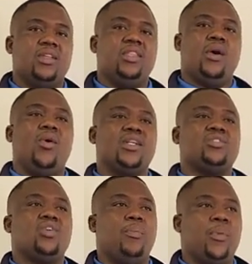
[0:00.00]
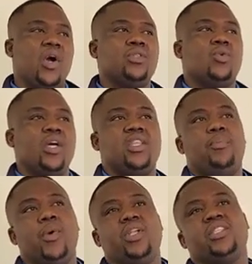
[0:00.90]
There was no point where the
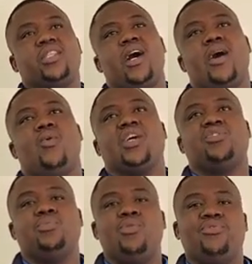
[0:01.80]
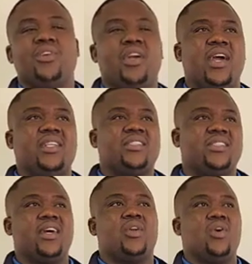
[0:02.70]
police car was moving at
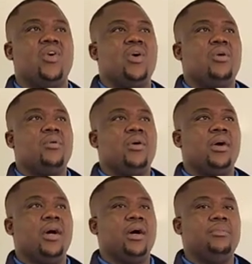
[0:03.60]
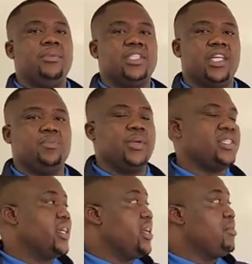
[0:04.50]
0 meters per
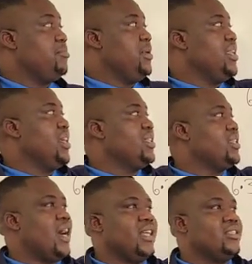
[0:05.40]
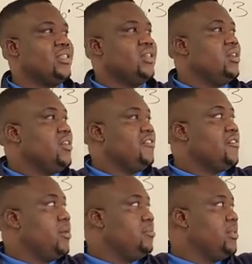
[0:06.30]
second, meaning that
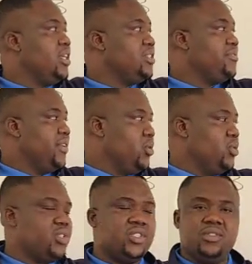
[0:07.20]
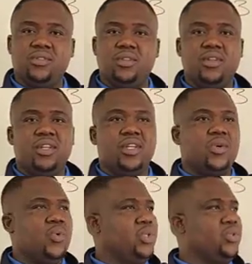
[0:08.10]
from these values,
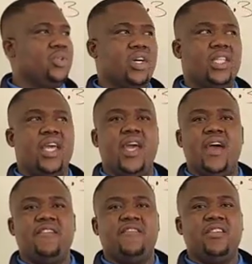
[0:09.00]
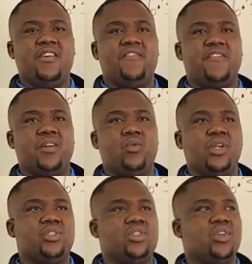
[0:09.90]
we do not have the
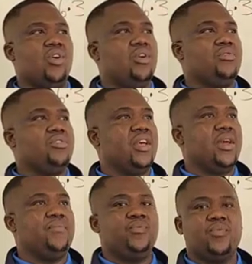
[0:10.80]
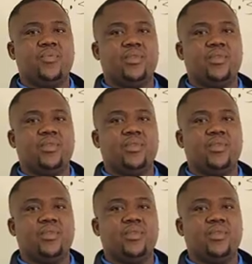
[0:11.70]
frequency of the